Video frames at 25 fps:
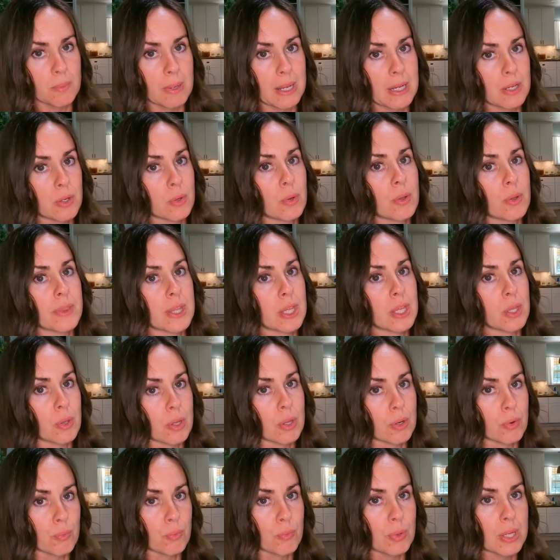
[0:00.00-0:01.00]
manual that you
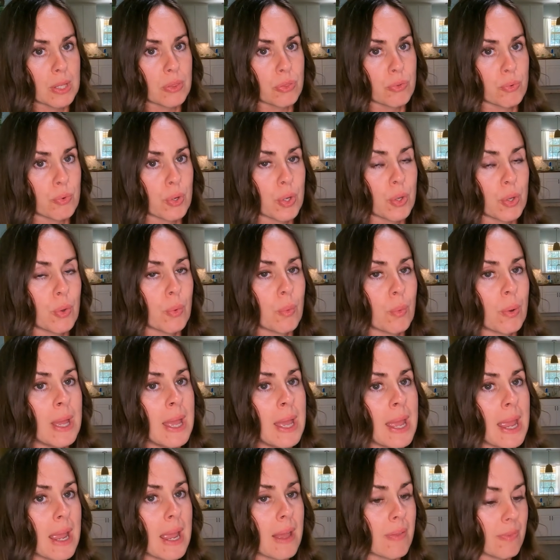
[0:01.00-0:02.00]
can read through,
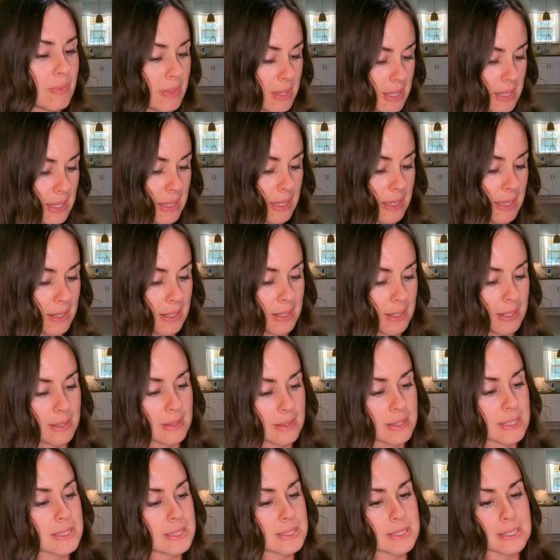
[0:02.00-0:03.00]
and
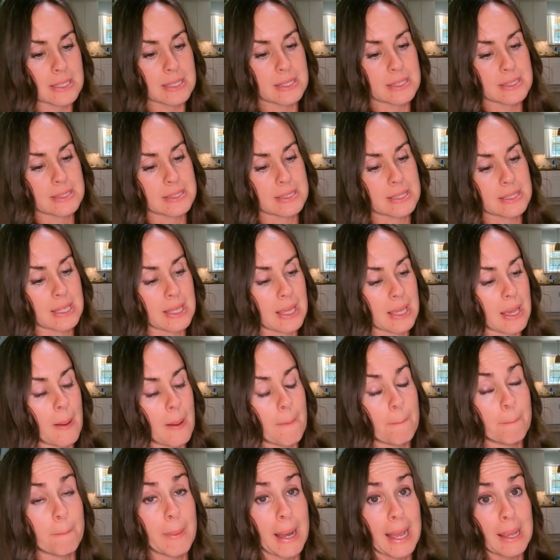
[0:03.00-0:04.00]
then this is the
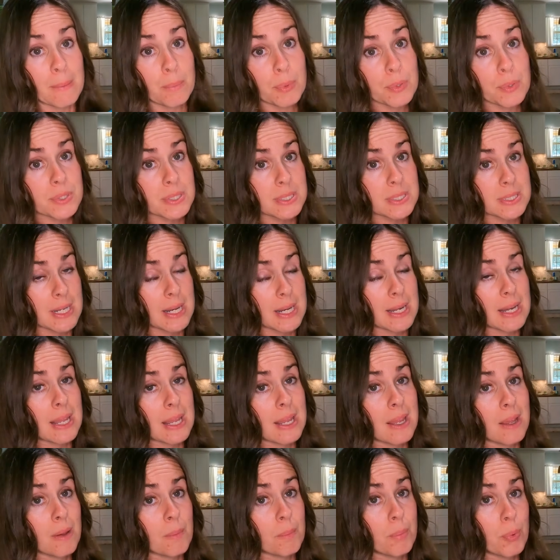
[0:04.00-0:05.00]
Bible
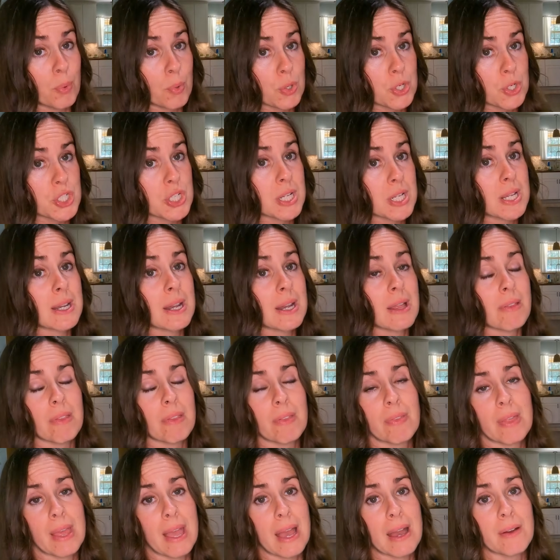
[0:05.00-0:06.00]
study portion, and
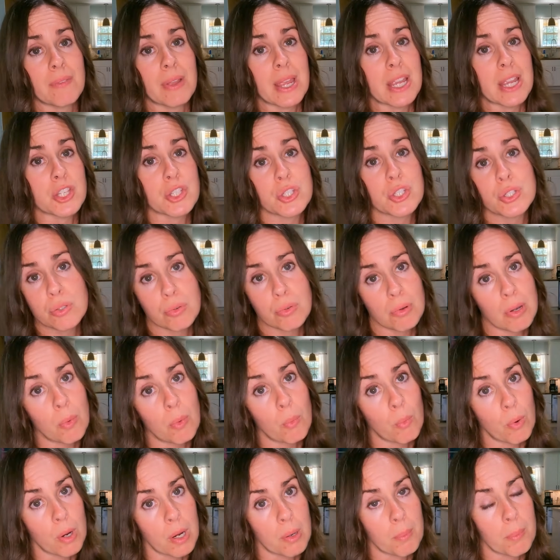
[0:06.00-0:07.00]
then they have a
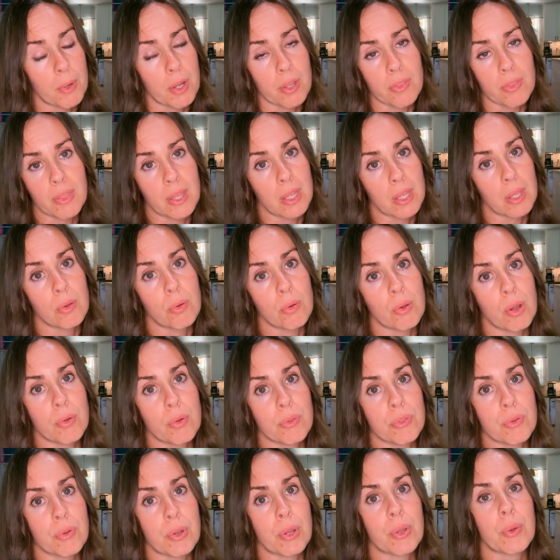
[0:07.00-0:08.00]
student workbook that you go
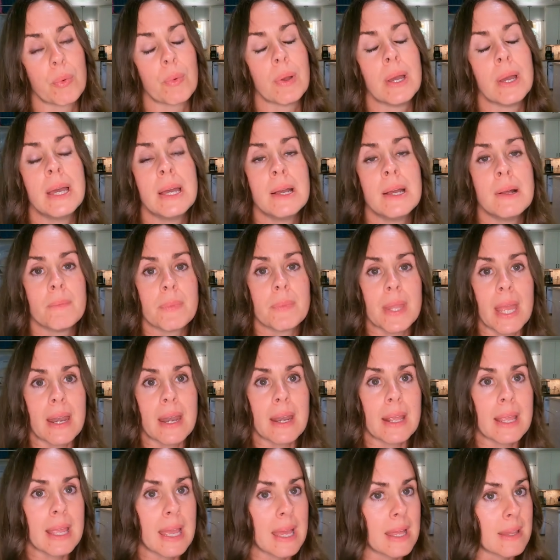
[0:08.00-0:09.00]
through.
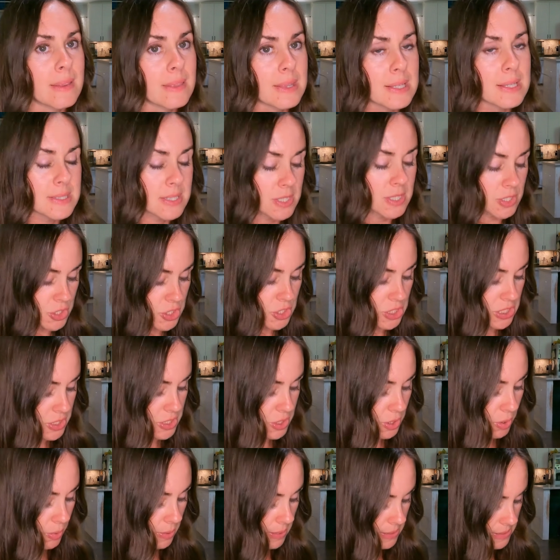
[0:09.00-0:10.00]
And again, this is
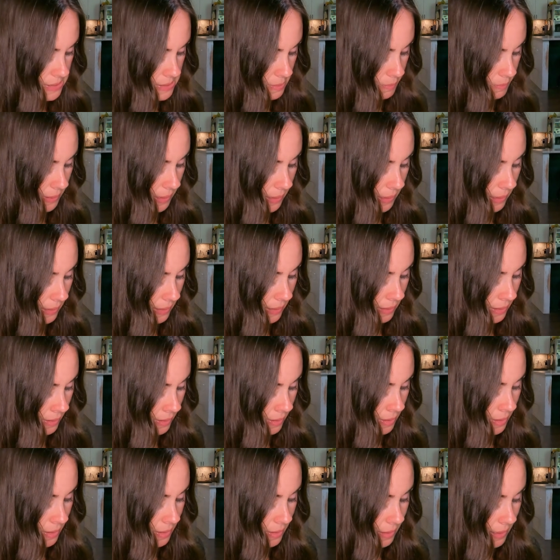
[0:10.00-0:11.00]
just going to be
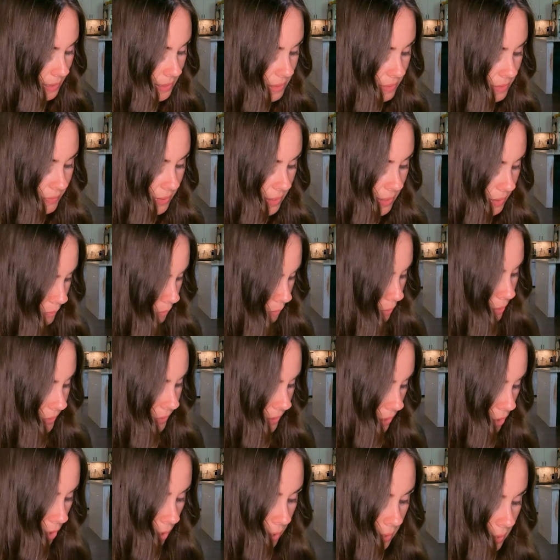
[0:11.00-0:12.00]
kind of, well,
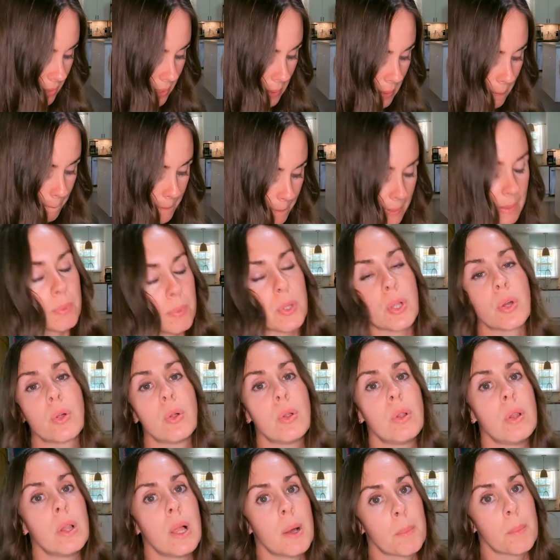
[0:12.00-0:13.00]
they call it a
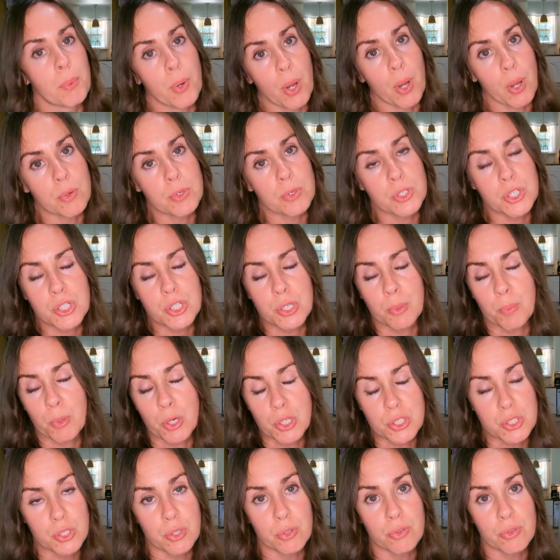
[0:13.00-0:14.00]
biblical approach to
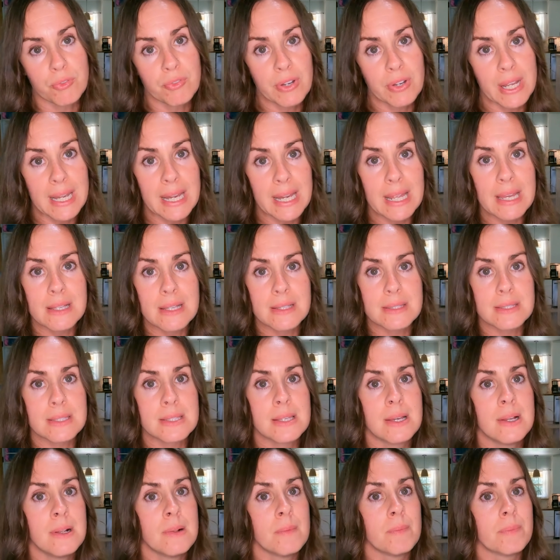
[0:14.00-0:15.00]
personal
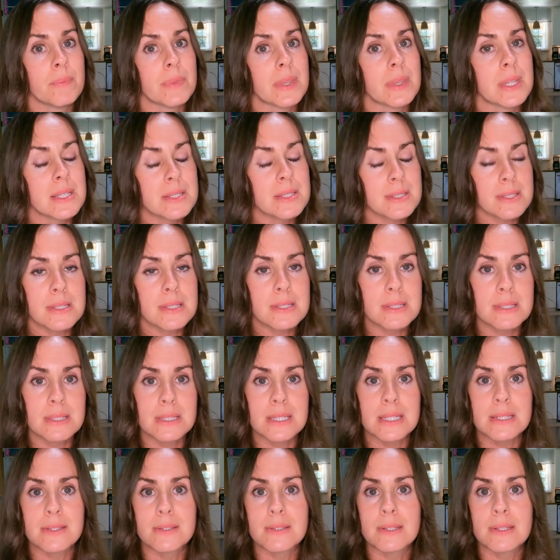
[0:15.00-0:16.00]
finance. This is
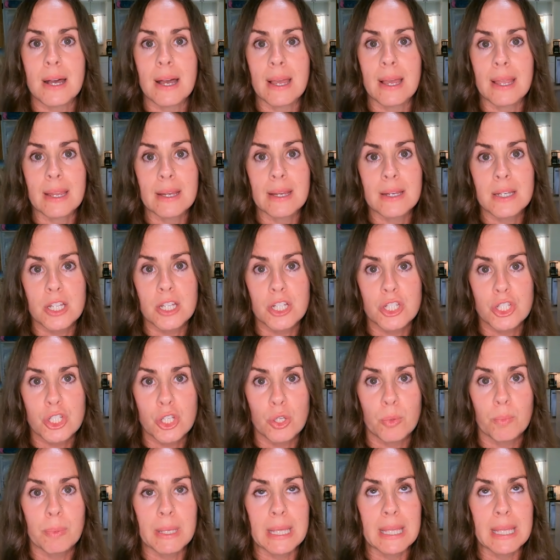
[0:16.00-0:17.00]
designed
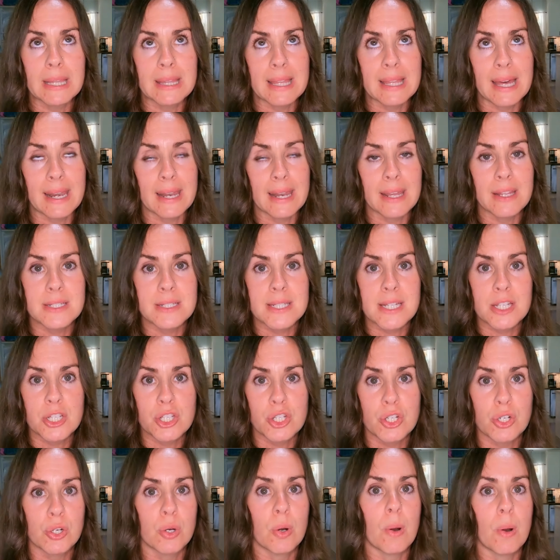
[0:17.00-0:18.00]
to be that
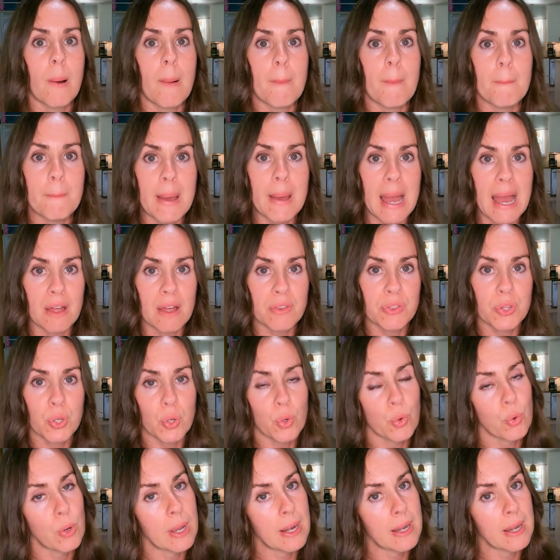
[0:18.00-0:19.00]
additional
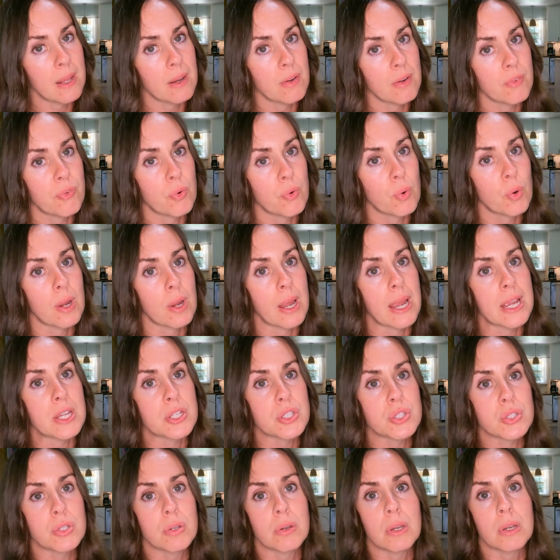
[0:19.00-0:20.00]
math credit for a
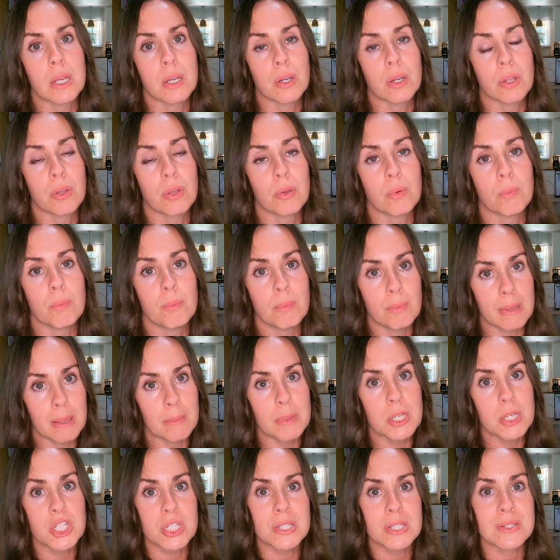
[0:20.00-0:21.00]
student who
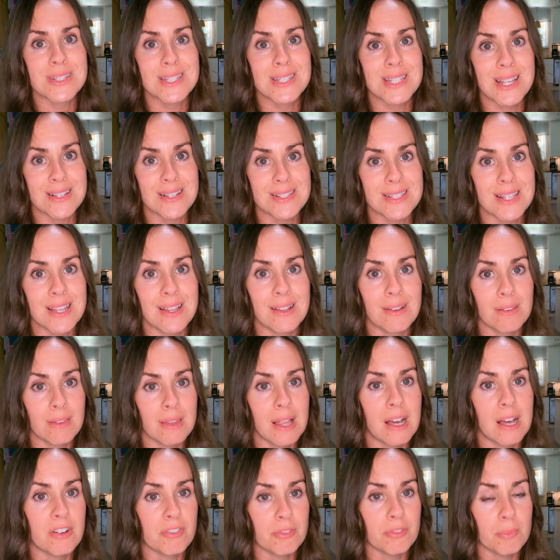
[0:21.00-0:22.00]
maybe just doesn't
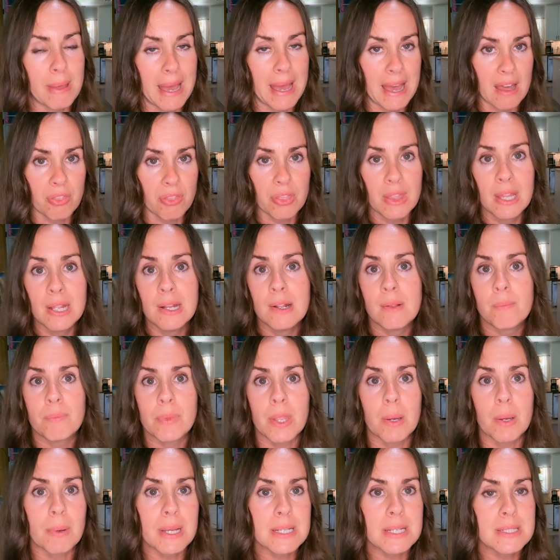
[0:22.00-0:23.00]
love math.
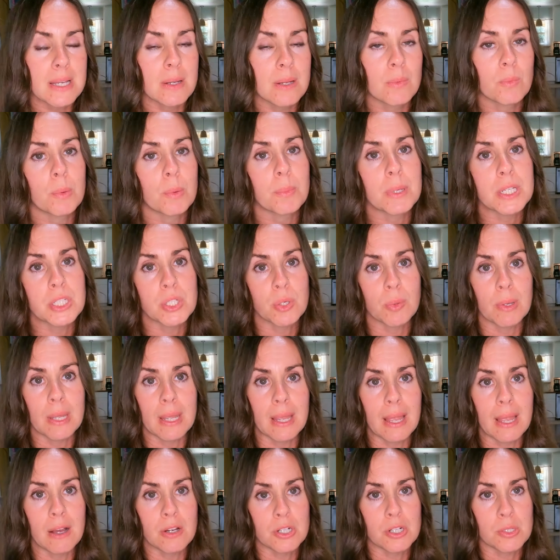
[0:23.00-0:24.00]
Now, my son will be
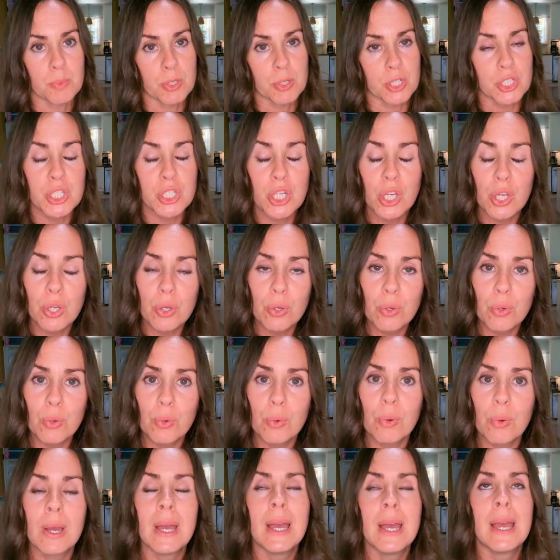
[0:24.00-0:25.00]
doing Algebra
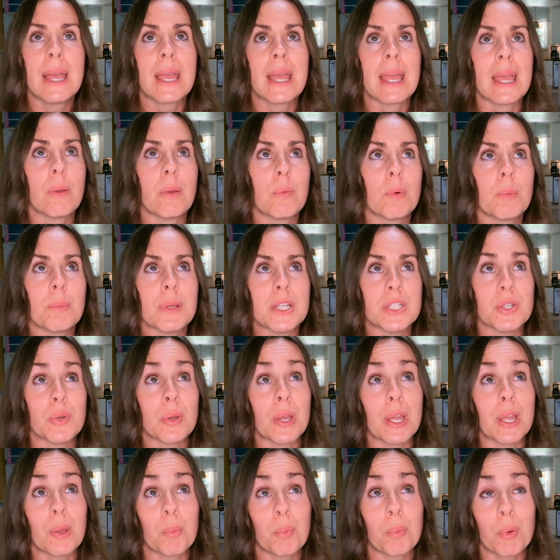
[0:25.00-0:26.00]
2, he will be
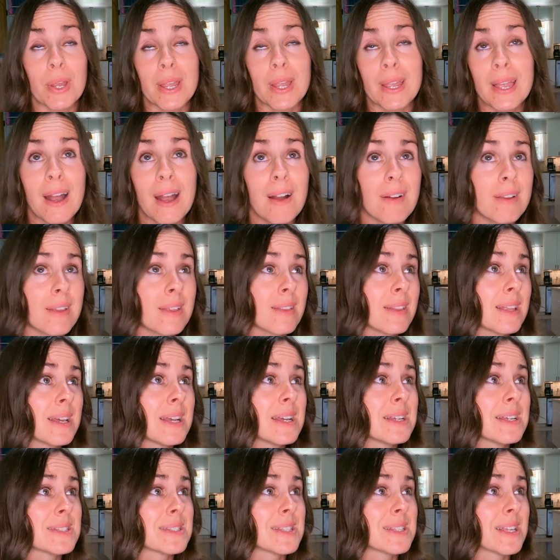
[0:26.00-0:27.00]
doing
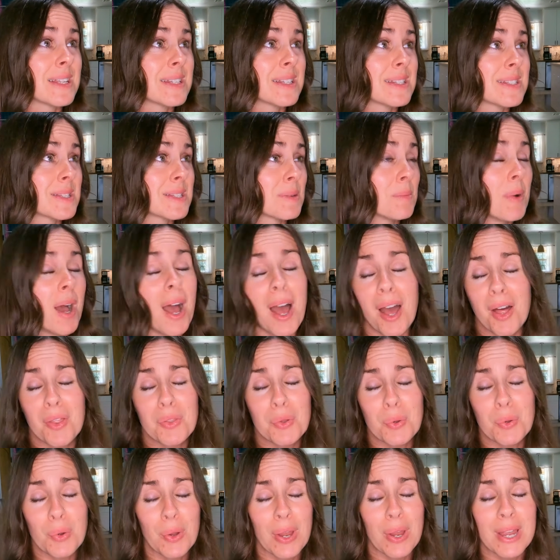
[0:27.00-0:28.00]
pre-calculus and some
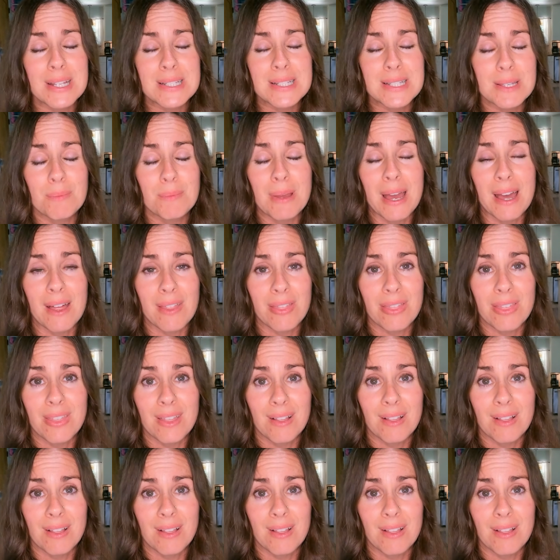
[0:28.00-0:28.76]
other crazy math